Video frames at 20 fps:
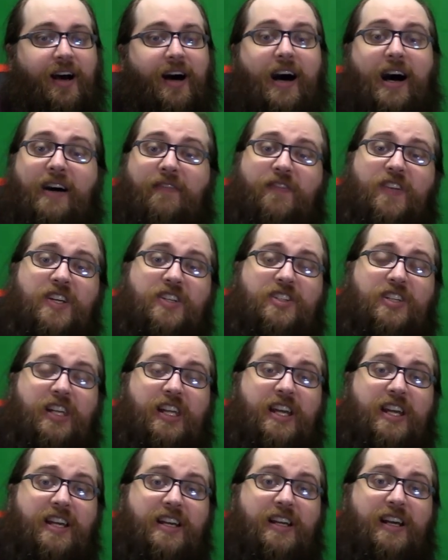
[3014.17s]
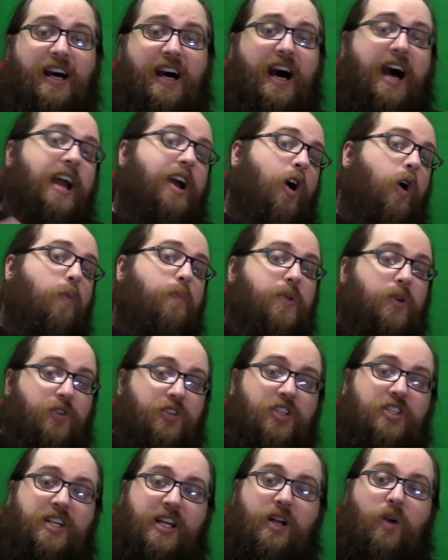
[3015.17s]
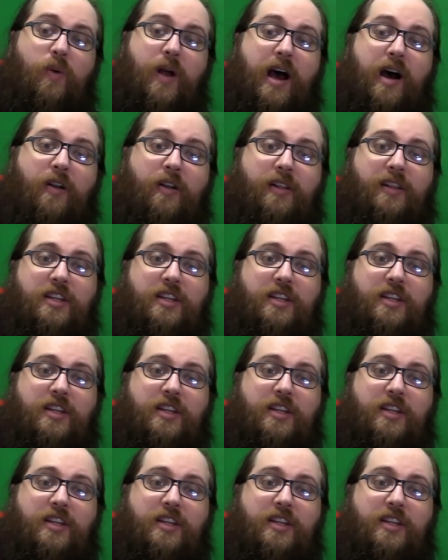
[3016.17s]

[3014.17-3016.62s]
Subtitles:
Obviously, I hope you'll stick around